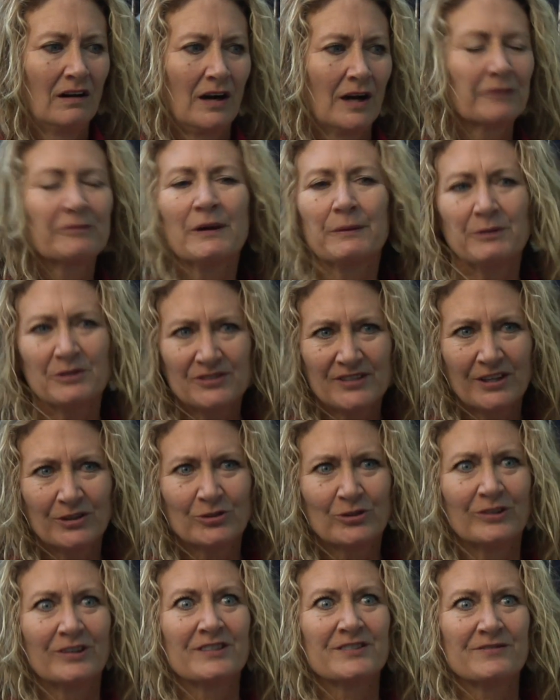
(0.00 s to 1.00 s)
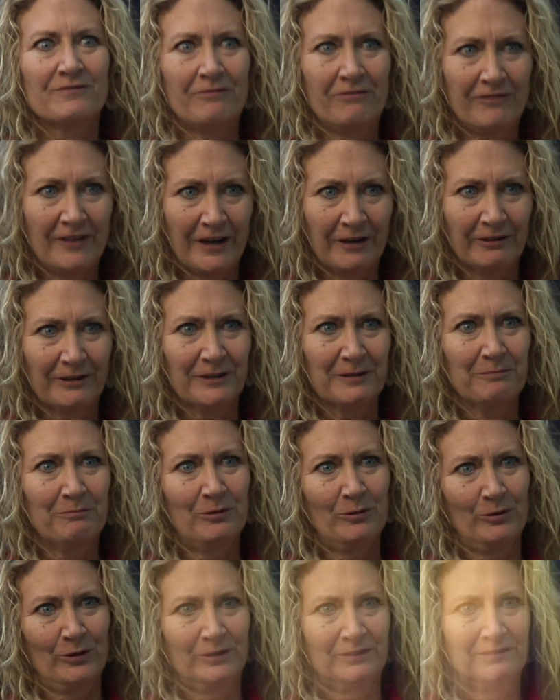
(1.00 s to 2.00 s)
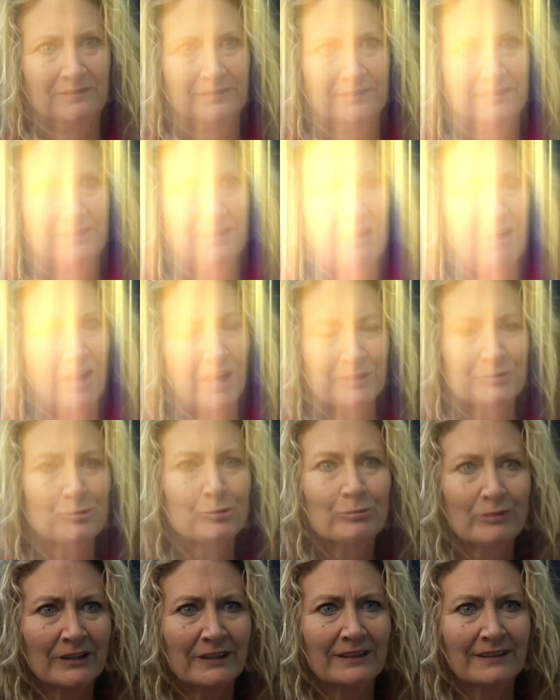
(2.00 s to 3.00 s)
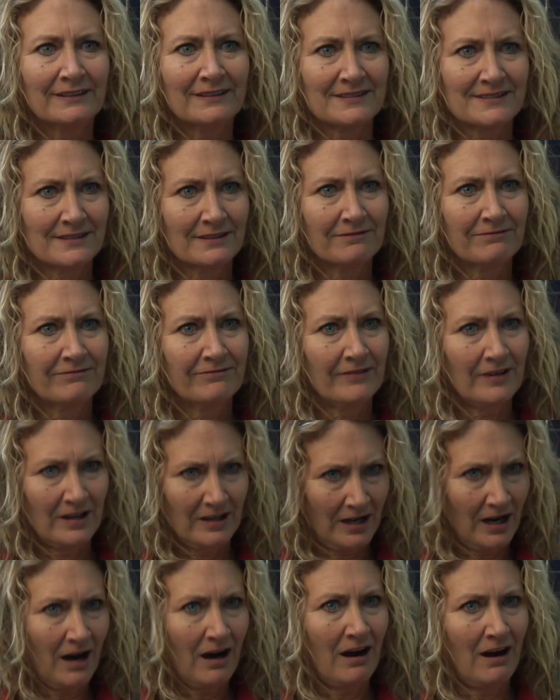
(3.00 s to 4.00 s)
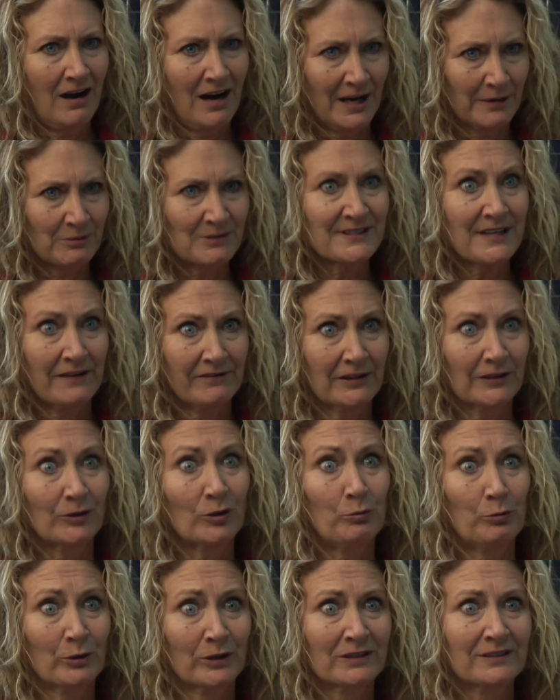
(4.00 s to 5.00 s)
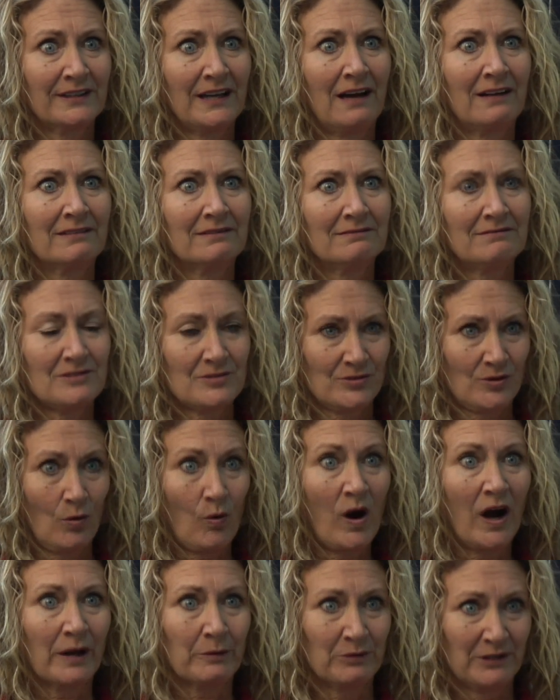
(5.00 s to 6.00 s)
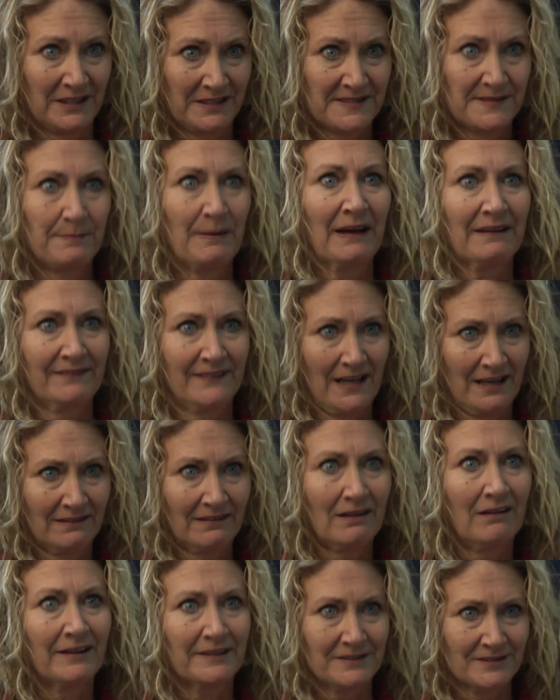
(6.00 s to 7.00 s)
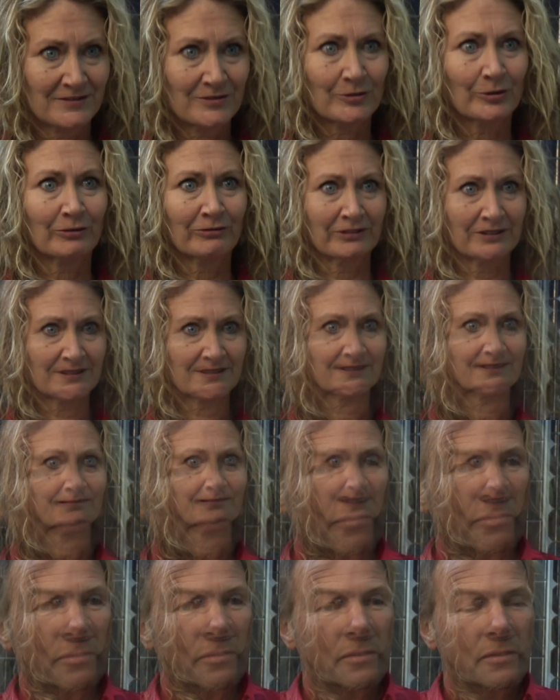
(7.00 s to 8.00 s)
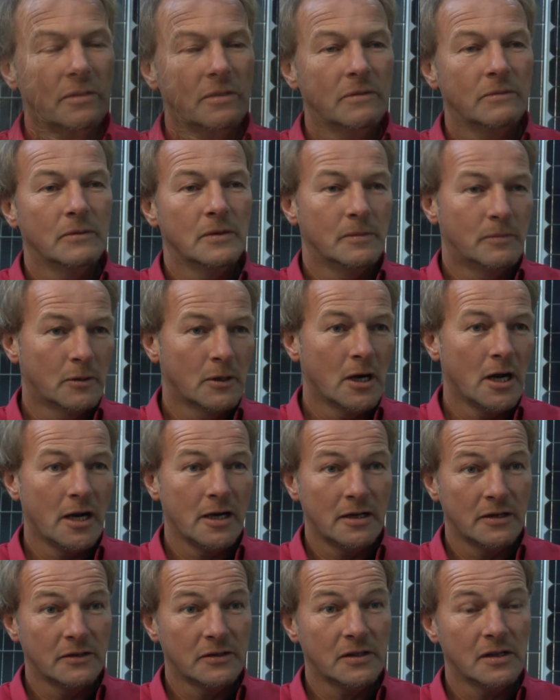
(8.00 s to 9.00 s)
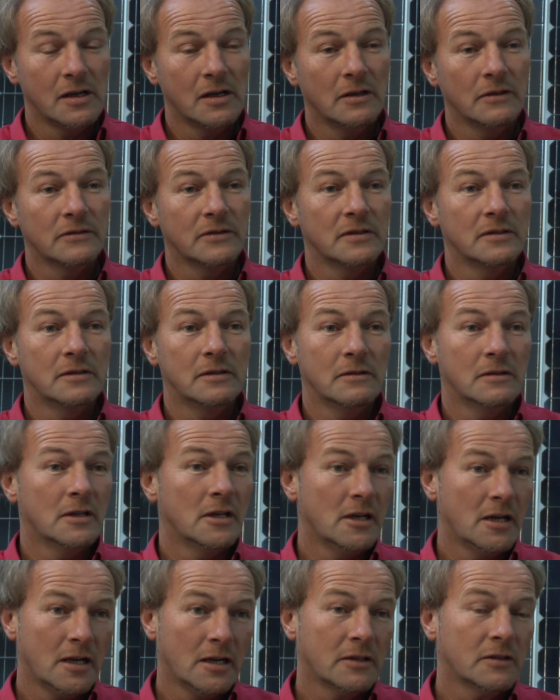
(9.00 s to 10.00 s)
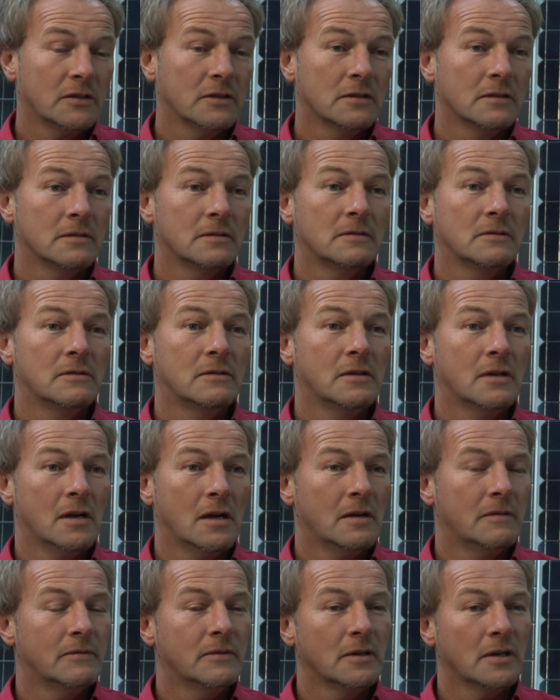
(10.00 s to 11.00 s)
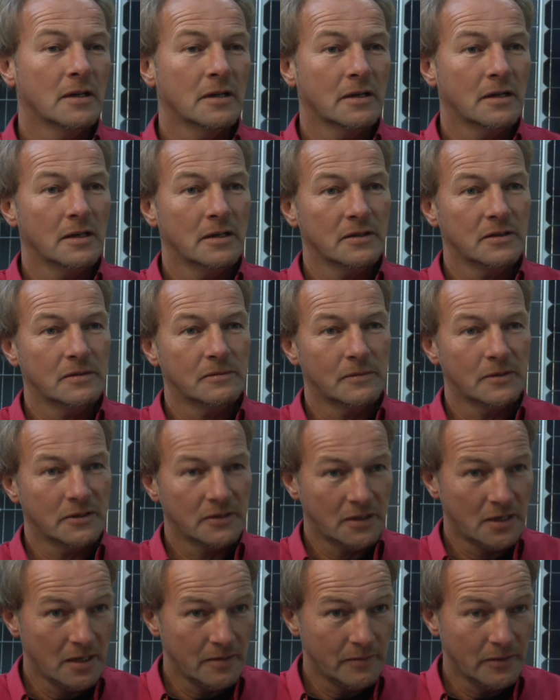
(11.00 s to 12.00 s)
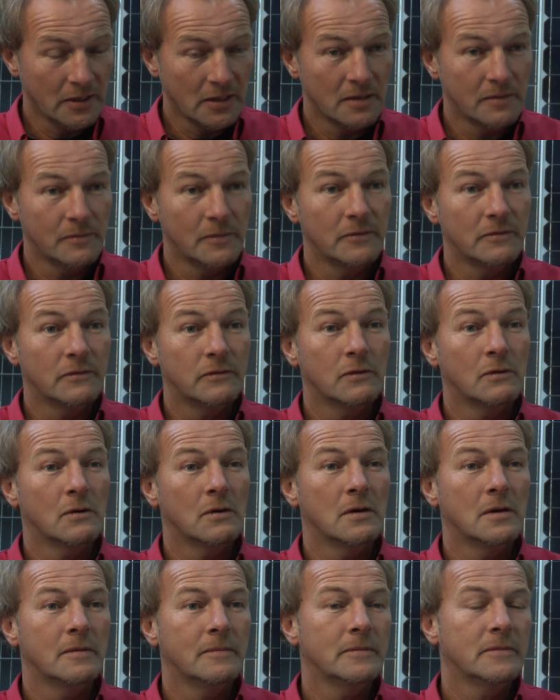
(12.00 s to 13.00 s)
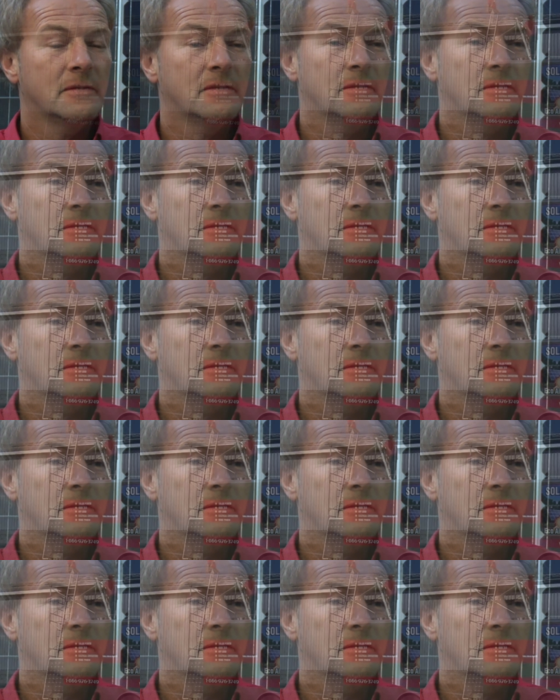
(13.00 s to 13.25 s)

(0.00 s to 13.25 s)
Our reputation is very important. I treat it as if I was having the work done, so I would expect that kind of service. We pride ourselves in doing an excellent job for our customers, keeping them informed